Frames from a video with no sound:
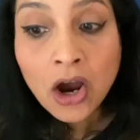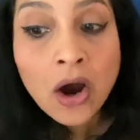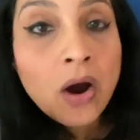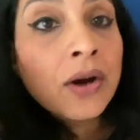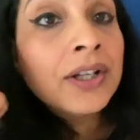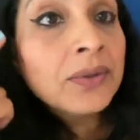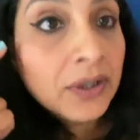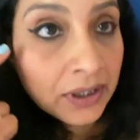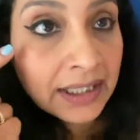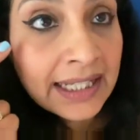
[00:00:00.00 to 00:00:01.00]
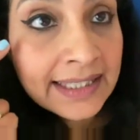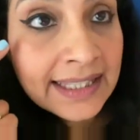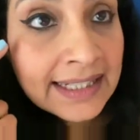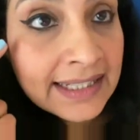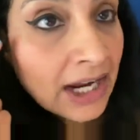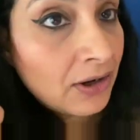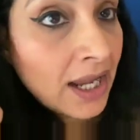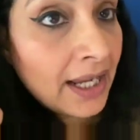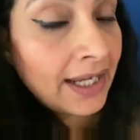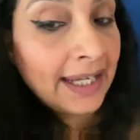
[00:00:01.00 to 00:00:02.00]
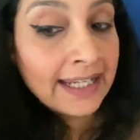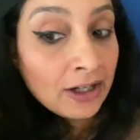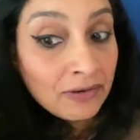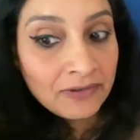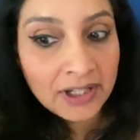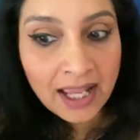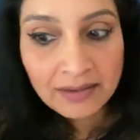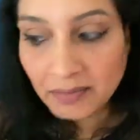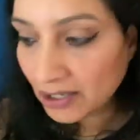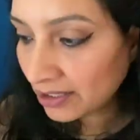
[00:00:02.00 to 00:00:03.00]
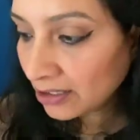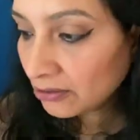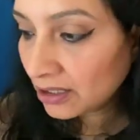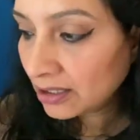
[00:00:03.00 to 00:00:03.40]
or you could get the entire eye and go for that dramatic look.